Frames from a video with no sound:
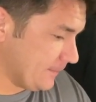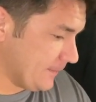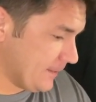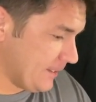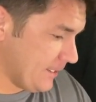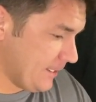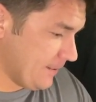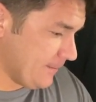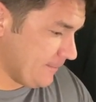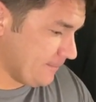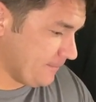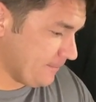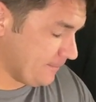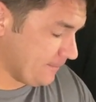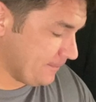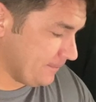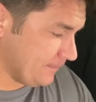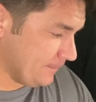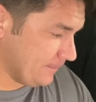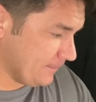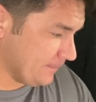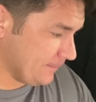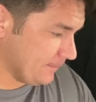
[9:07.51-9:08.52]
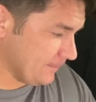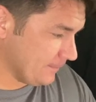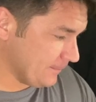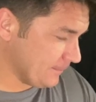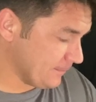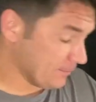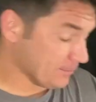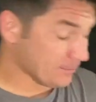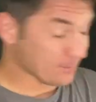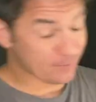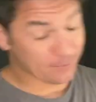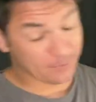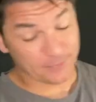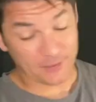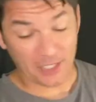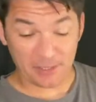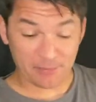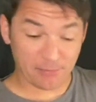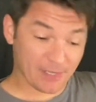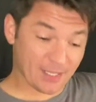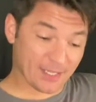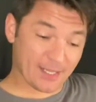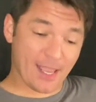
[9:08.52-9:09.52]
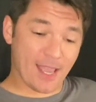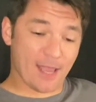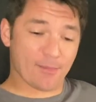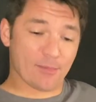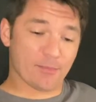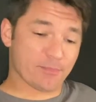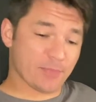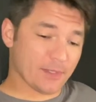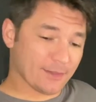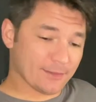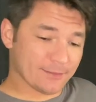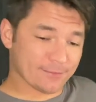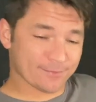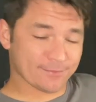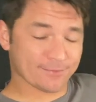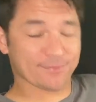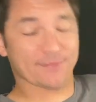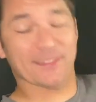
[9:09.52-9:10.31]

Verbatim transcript: Yeah. Take my Gabapentin.